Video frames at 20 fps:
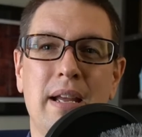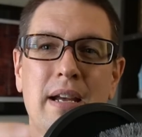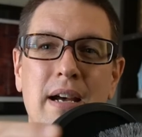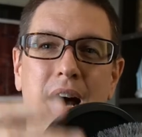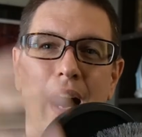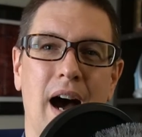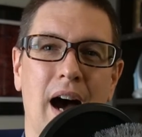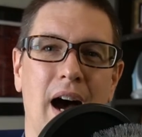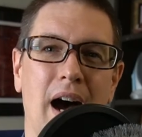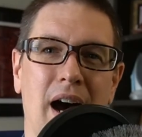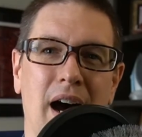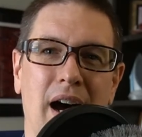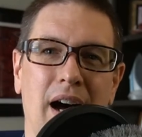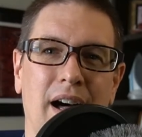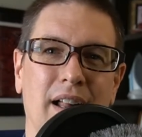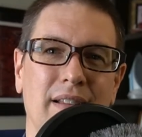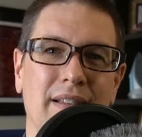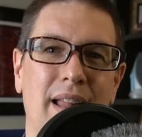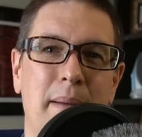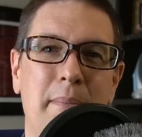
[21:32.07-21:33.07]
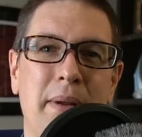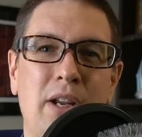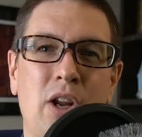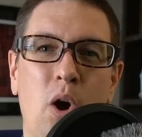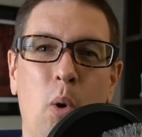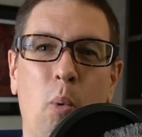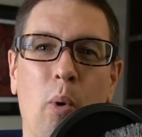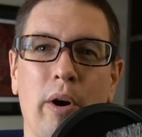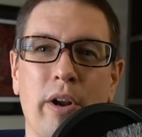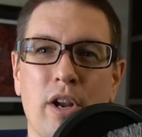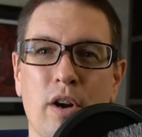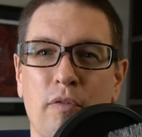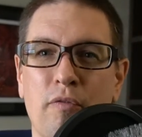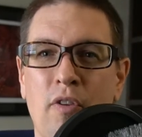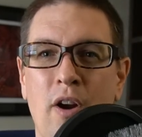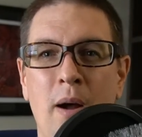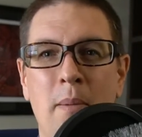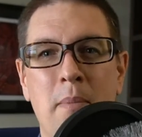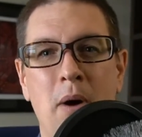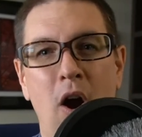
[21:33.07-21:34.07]
Let me know where you're
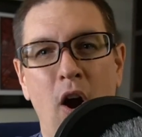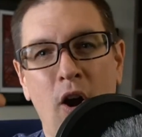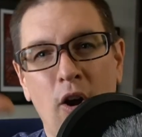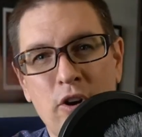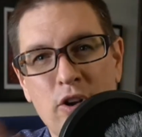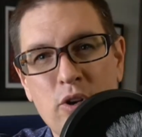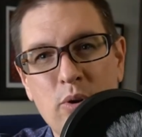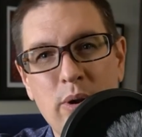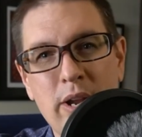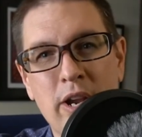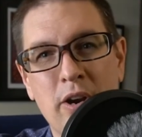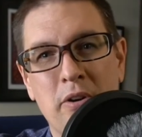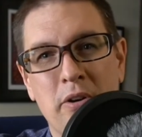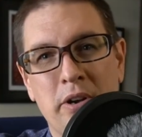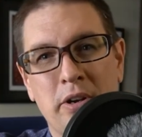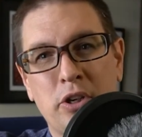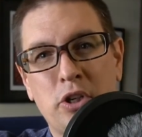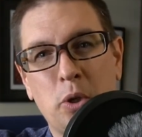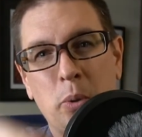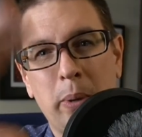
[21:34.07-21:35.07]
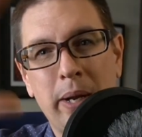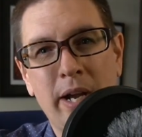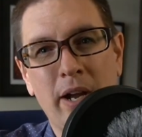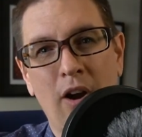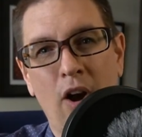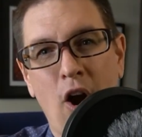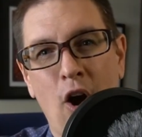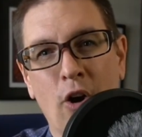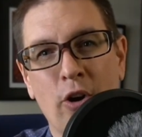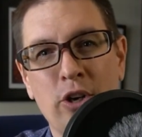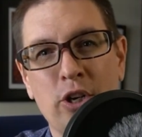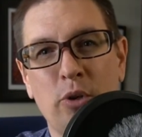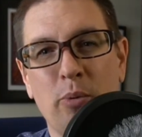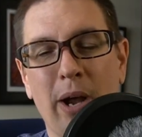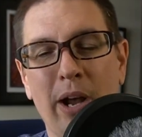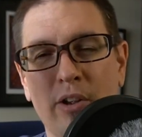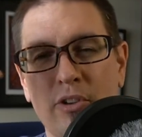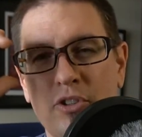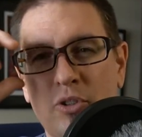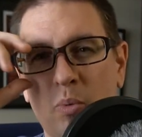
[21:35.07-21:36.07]
from. Are you here in Korea? Are you
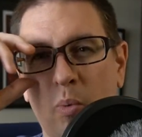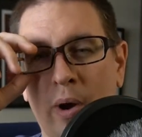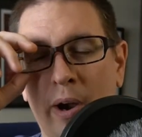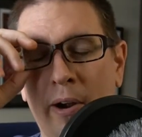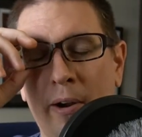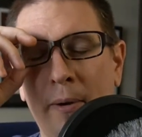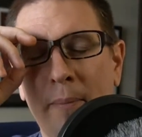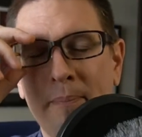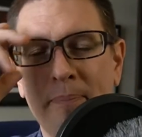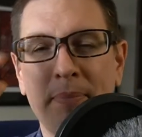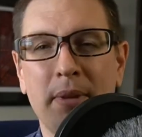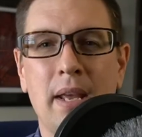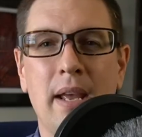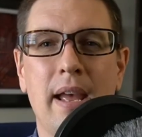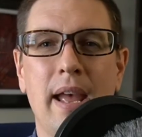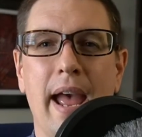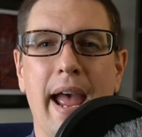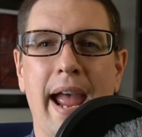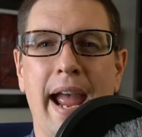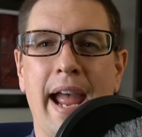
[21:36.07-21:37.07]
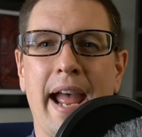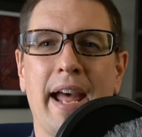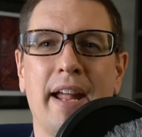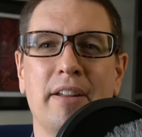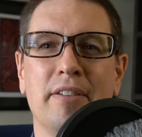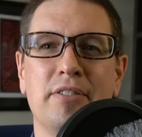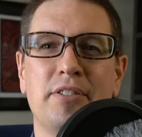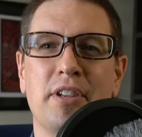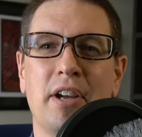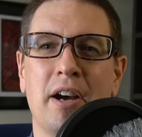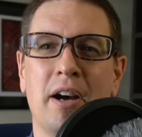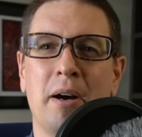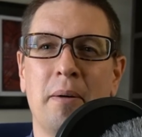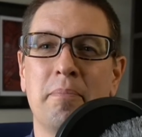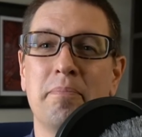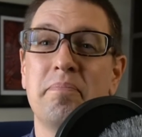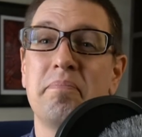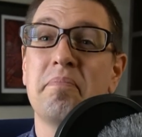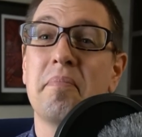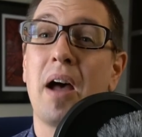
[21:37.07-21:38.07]
elsewhere? And
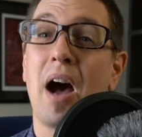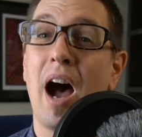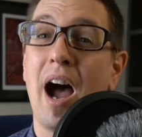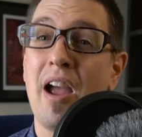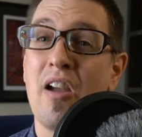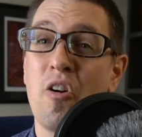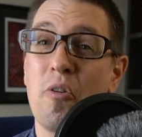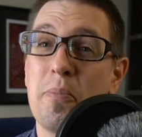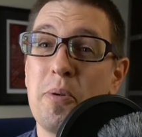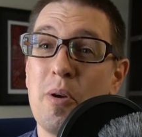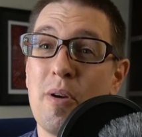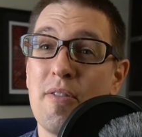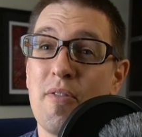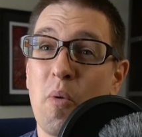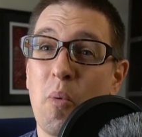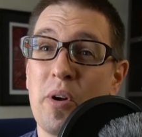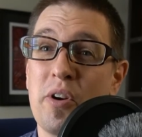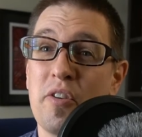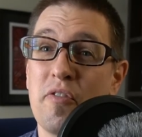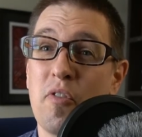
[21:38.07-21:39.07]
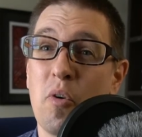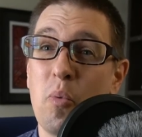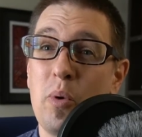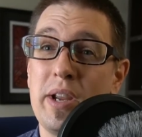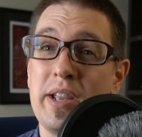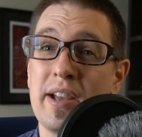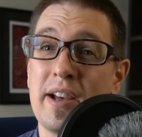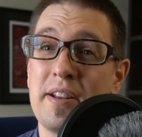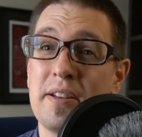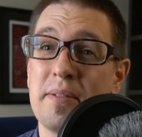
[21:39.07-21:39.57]
I hope you have a wonderful weekend.